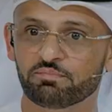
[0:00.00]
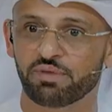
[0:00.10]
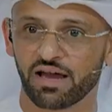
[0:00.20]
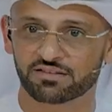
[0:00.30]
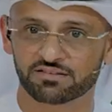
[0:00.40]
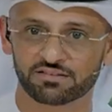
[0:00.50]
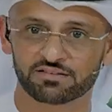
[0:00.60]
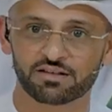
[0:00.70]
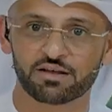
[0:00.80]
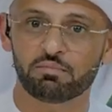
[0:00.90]

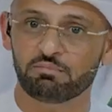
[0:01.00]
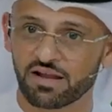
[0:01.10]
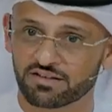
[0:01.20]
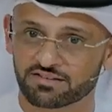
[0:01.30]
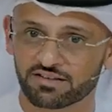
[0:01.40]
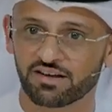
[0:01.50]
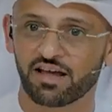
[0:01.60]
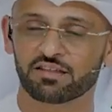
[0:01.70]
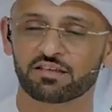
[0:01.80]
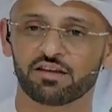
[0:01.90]
impacted medicine and
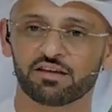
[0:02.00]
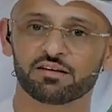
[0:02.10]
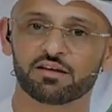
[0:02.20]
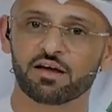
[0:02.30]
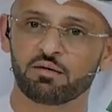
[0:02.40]
healthcare